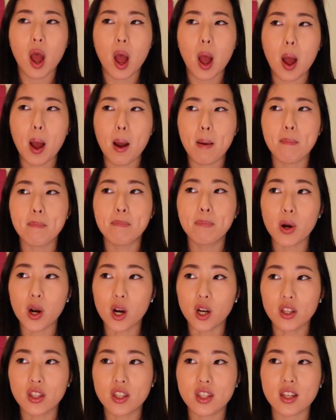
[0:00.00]

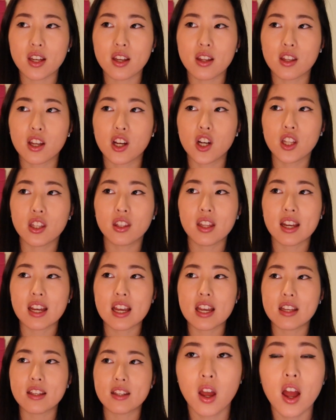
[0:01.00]
But the good thing
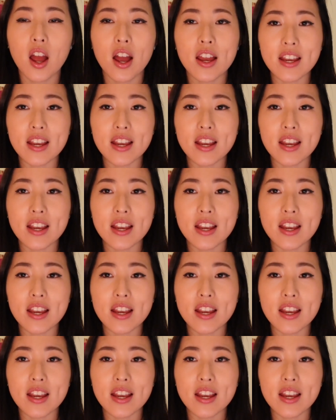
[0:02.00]
is,